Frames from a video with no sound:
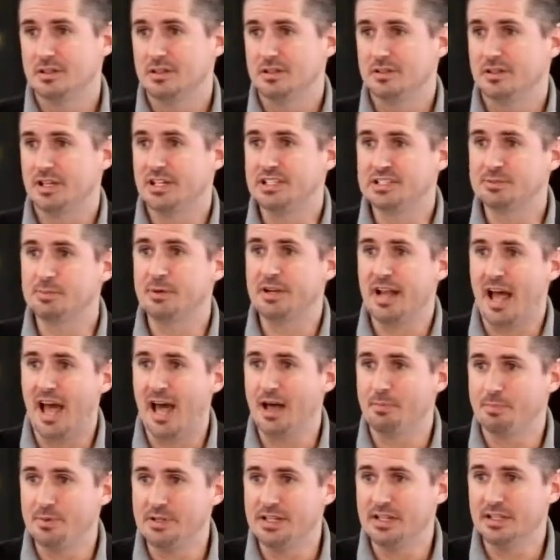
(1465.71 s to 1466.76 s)
that has been
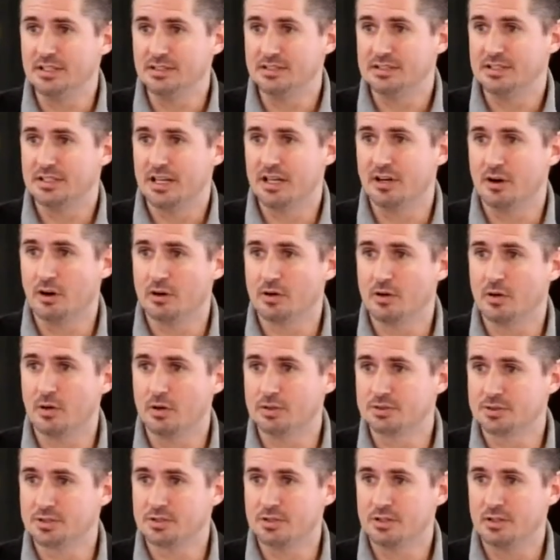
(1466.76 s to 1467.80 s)
happening in our
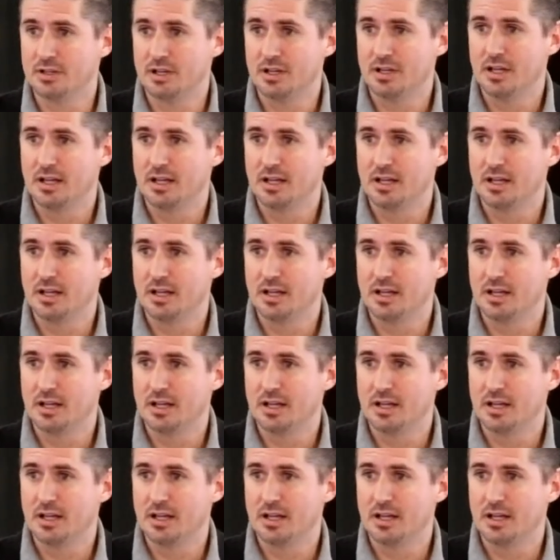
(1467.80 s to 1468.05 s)
culture?